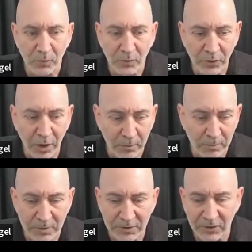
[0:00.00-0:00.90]
So
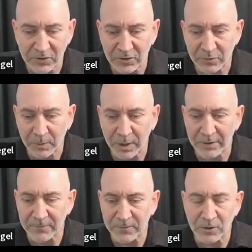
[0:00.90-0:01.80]
this is just my
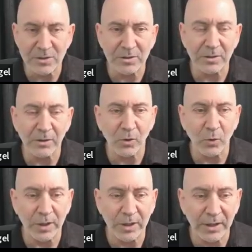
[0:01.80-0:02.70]
first
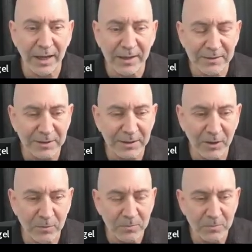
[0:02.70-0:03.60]
quick,
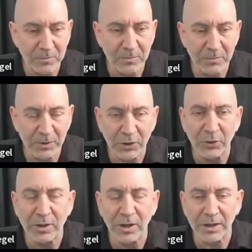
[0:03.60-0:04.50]

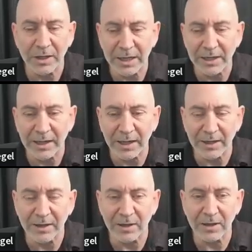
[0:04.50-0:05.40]
unit on heat
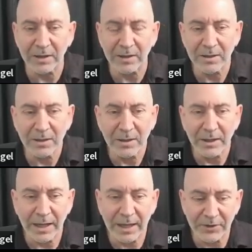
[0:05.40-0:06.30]
and
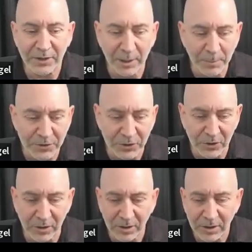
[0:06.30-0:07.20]

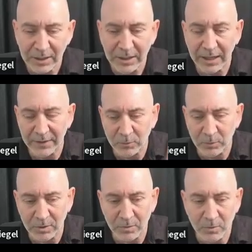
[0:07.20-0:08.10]
temperature. And then
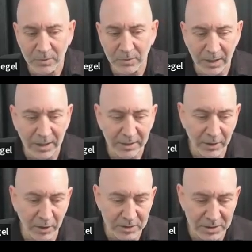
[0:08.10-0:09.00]

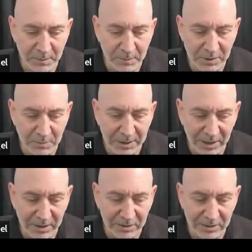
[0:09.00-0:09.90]
it's just meant to be
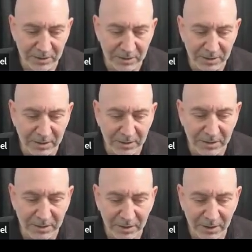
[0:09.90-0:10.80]
like a little,
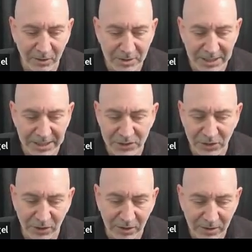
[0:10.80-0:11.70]

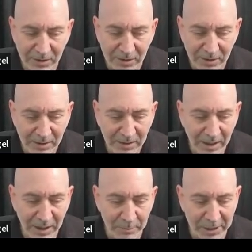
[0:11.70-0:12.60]
teaser,
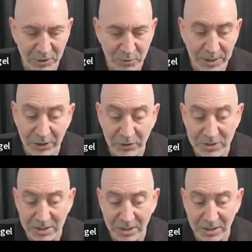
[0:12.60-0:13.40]
because we use this